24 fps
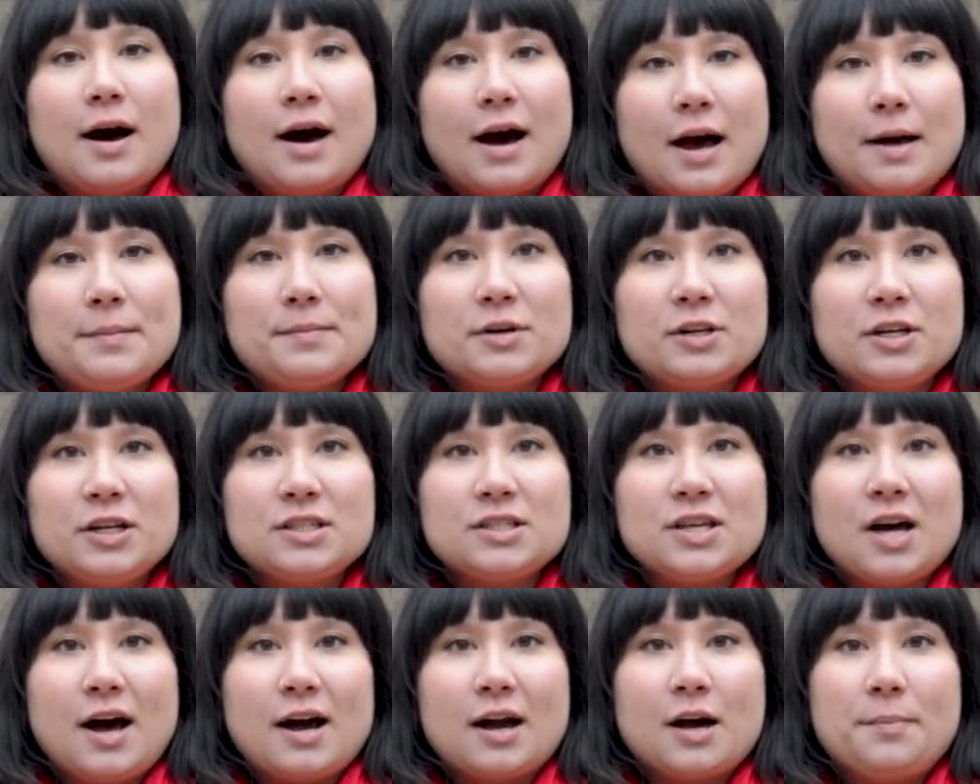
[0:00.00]
I'm going to
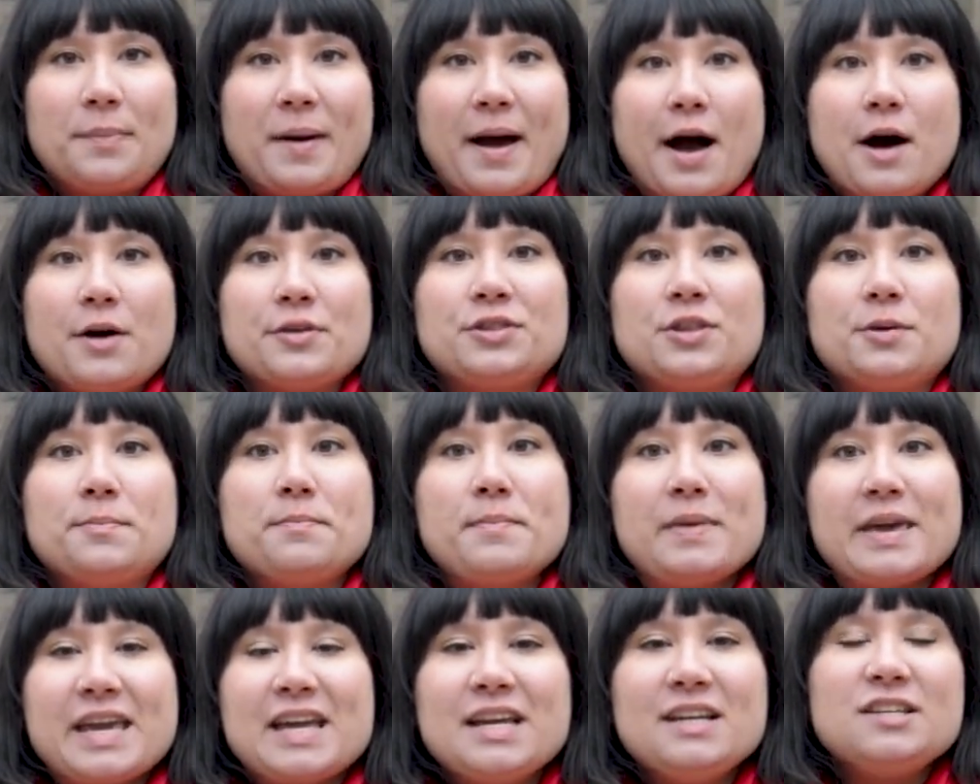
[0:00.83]
talk about the
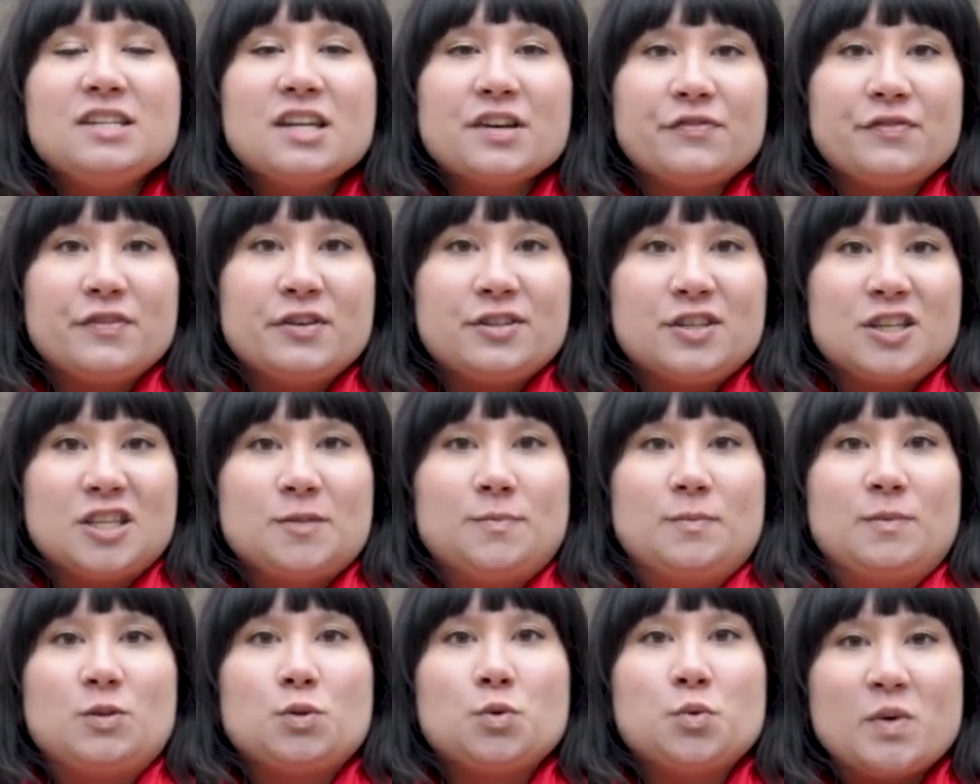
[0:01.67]
main
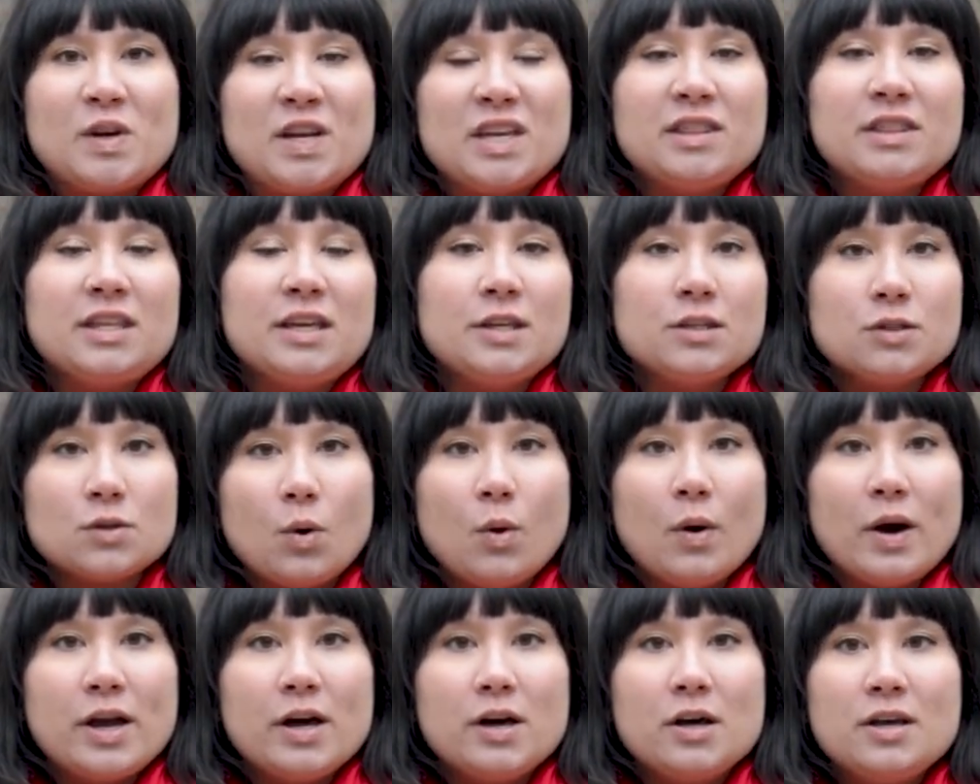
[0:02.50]
differences between these
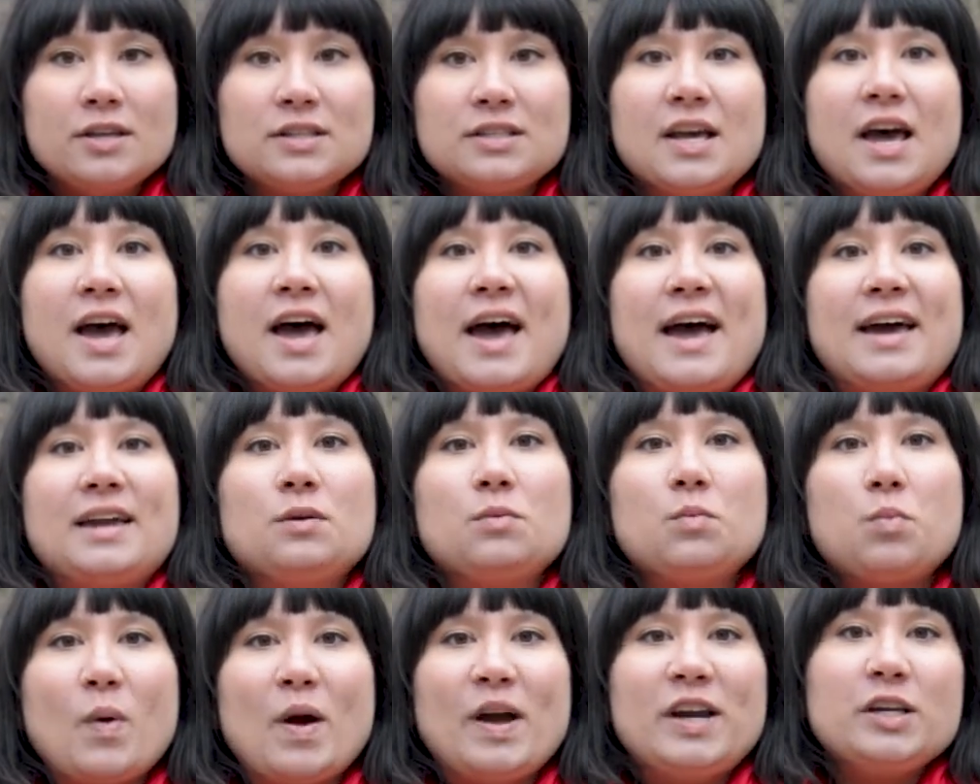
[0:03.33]
oils
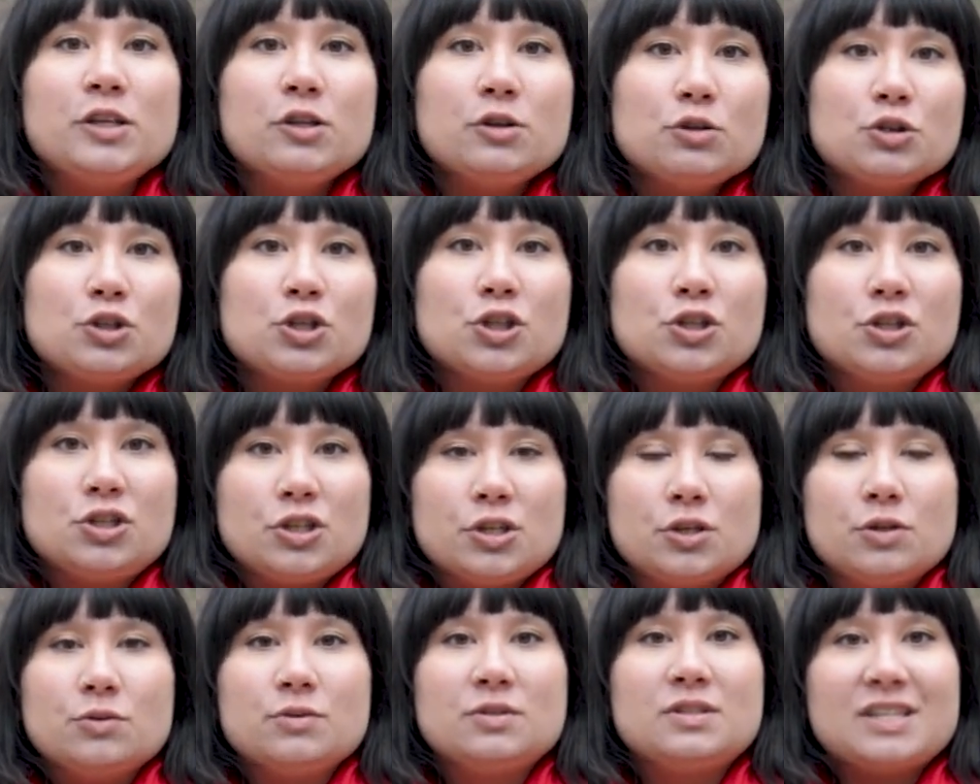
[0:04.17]
and when you should
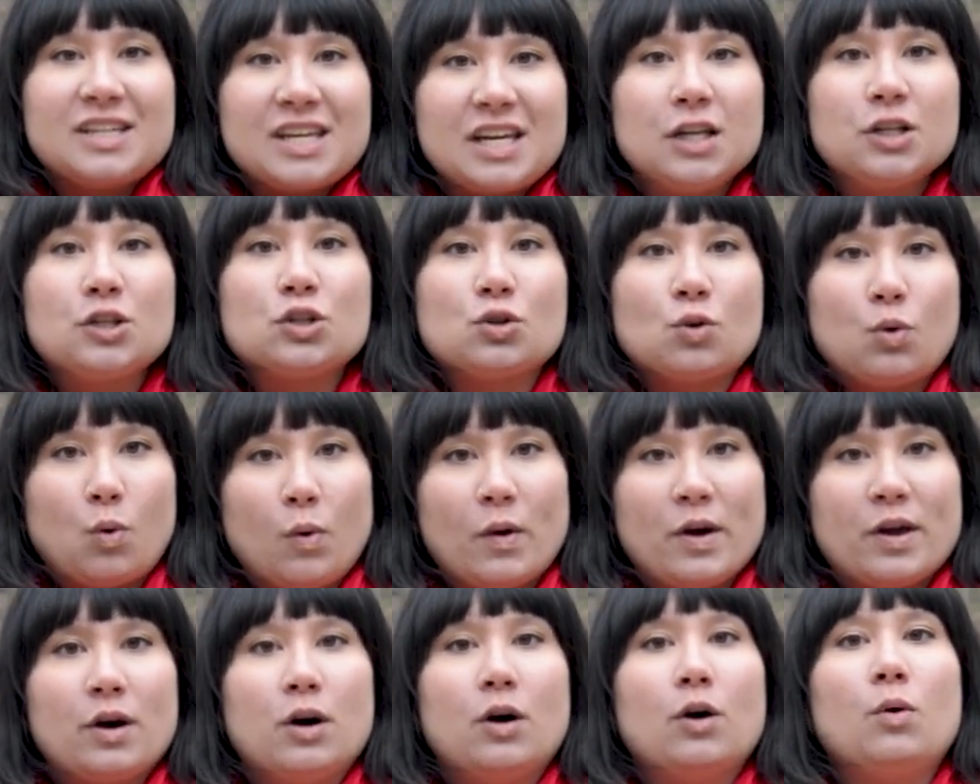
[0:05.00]
use each
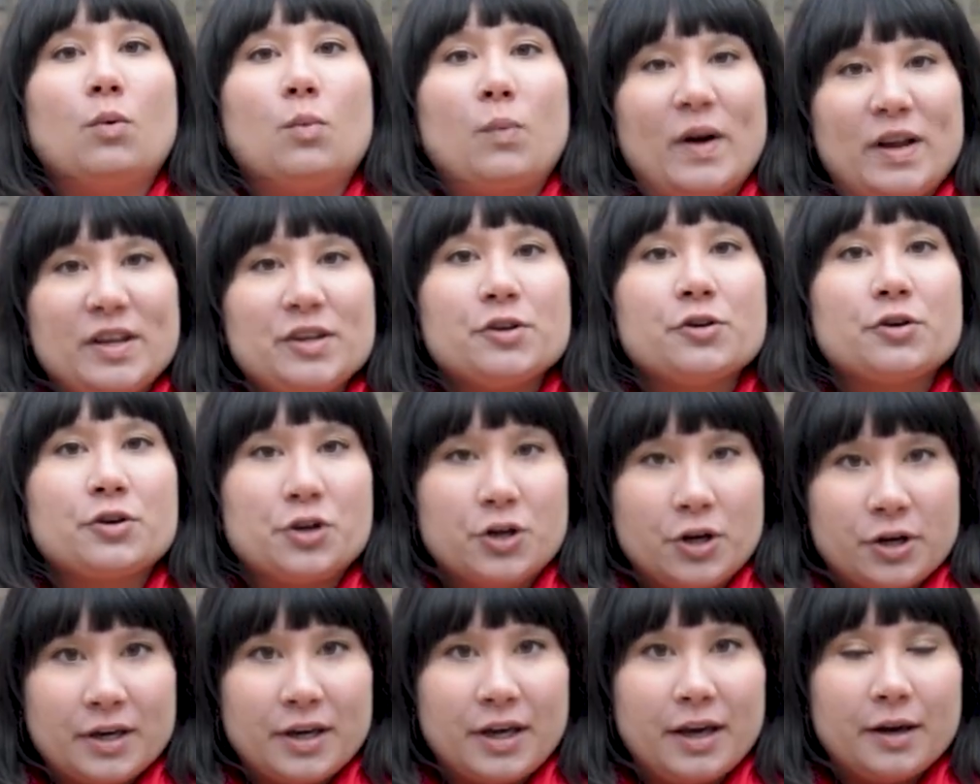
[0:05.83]
oil when you're
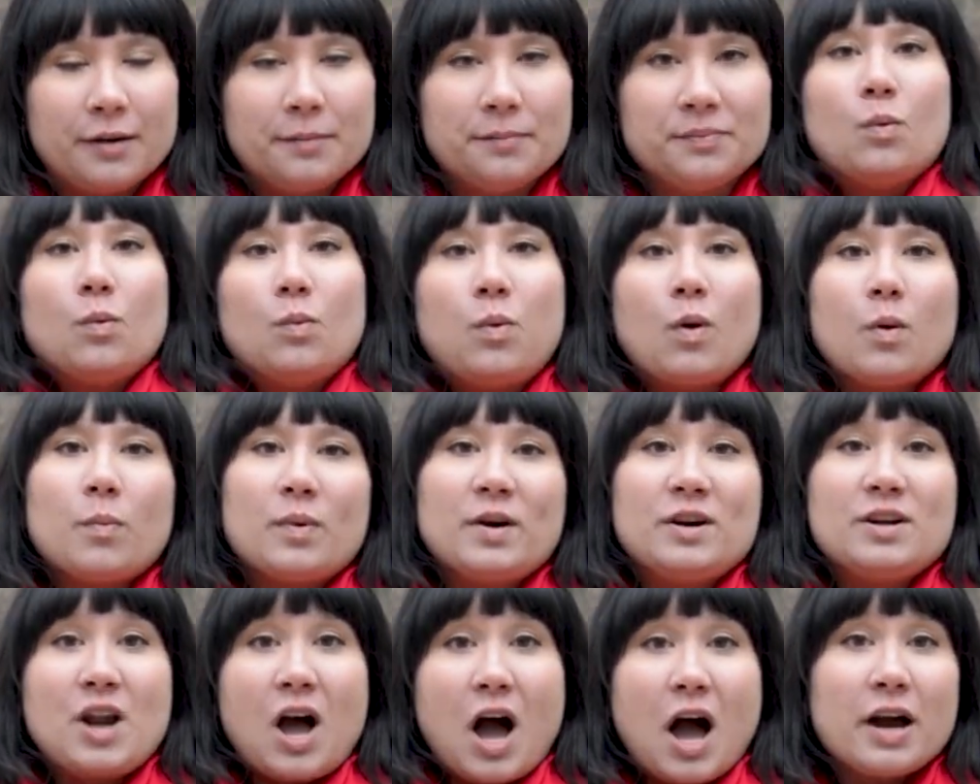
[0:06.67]
cooking. What
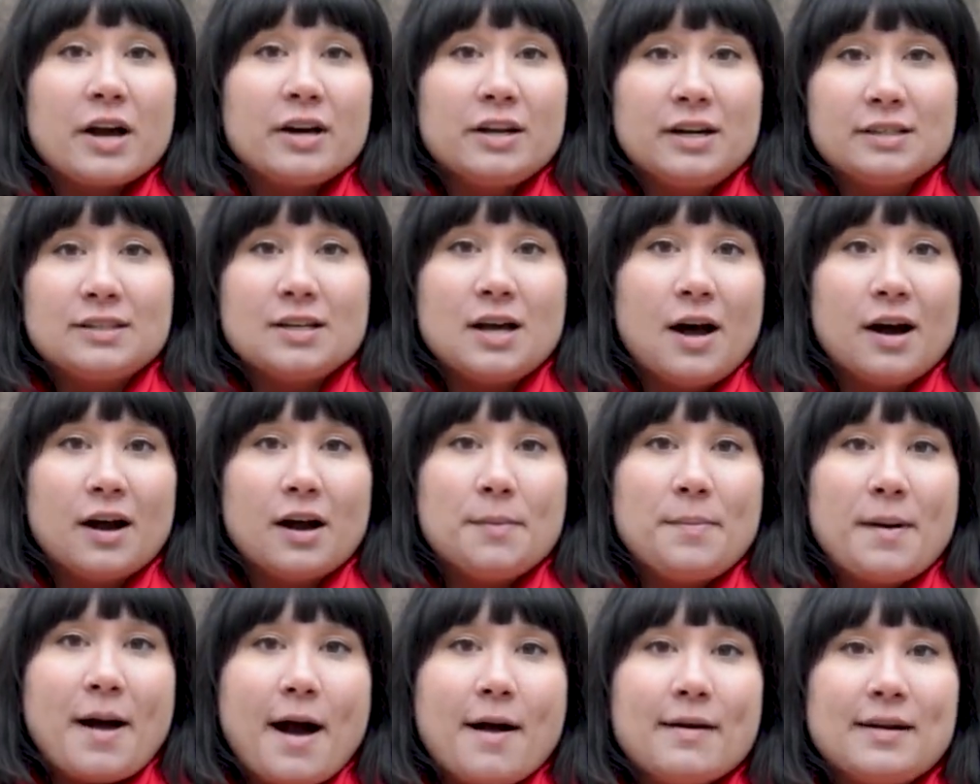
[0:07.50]
we're not going to
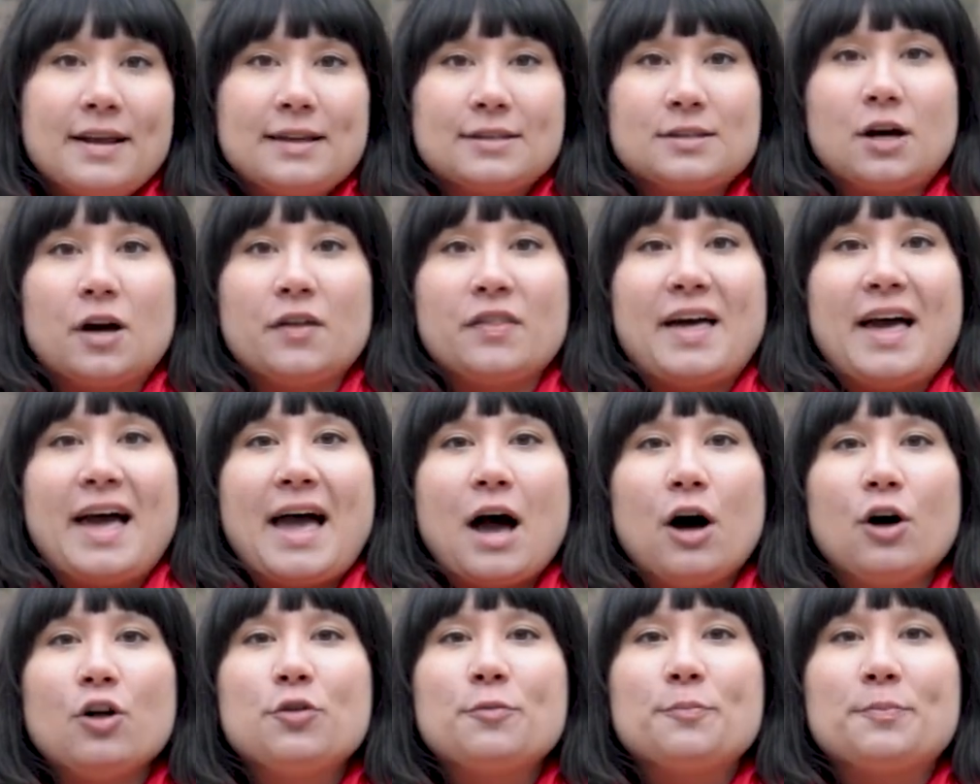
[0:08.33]
talk about is all the
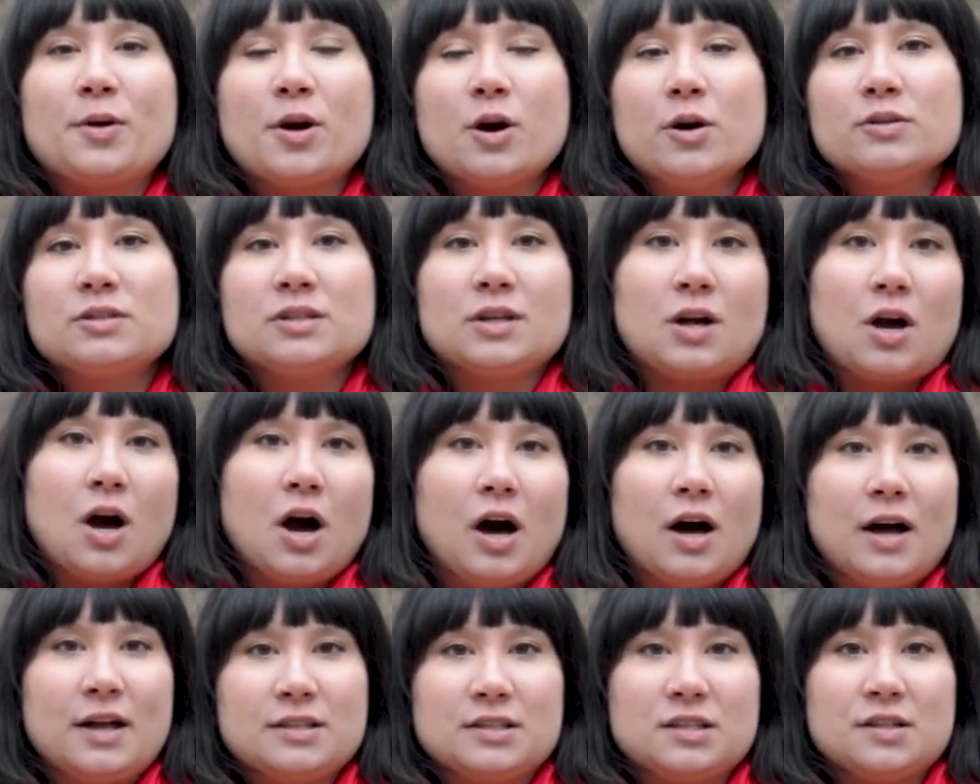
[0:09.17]
health pros and
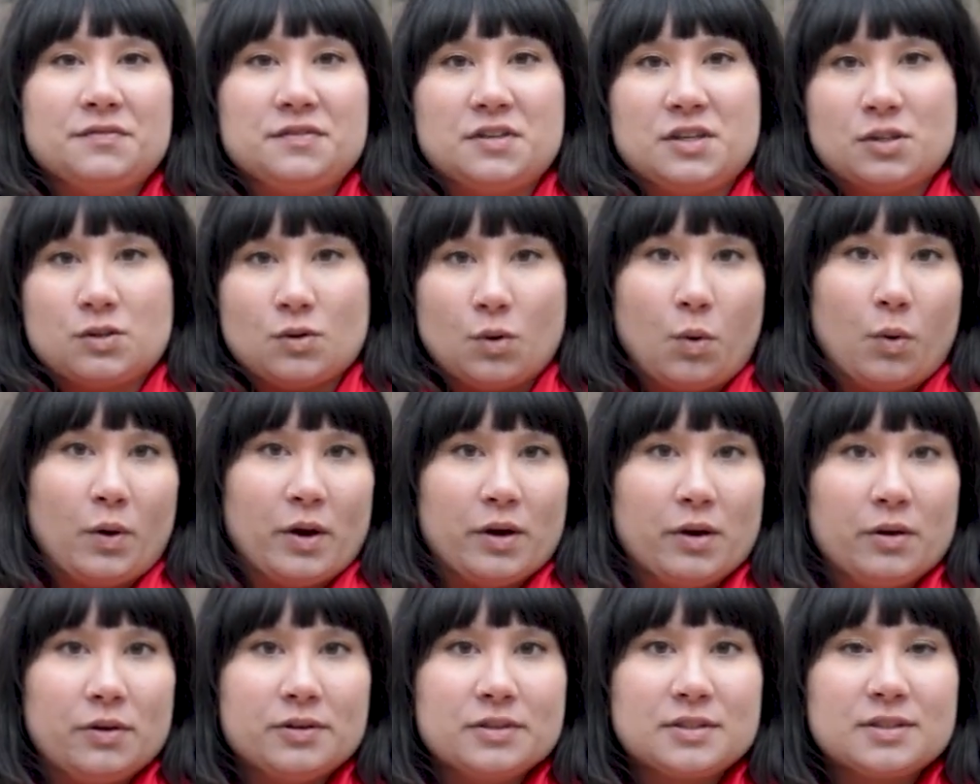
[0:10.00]
cons of these
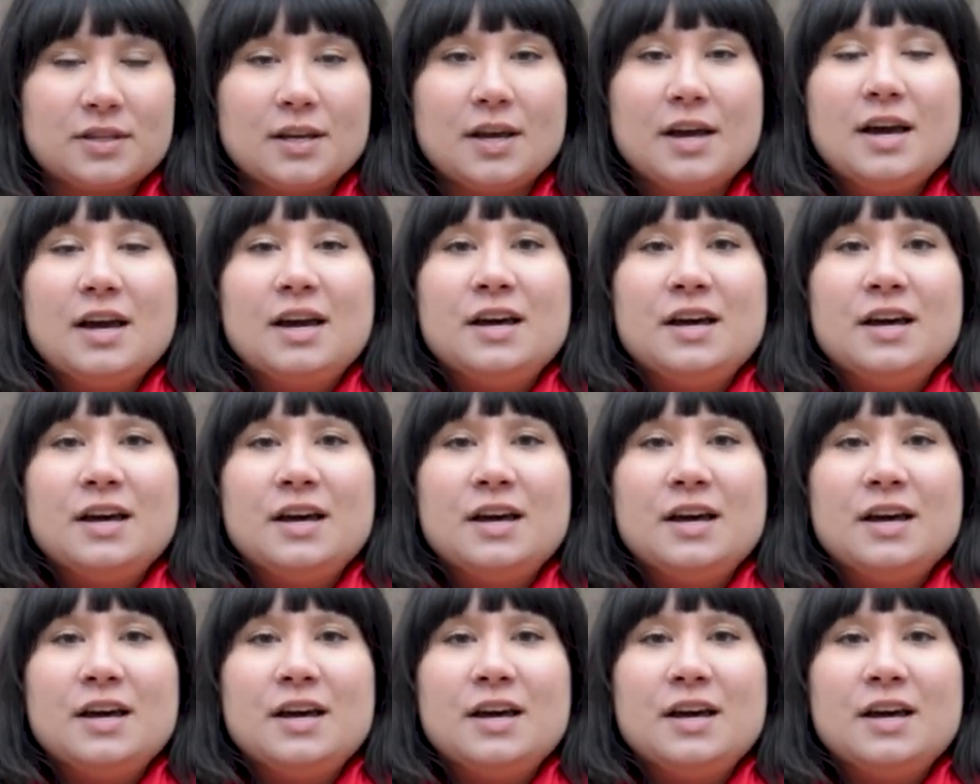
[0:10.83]
oils.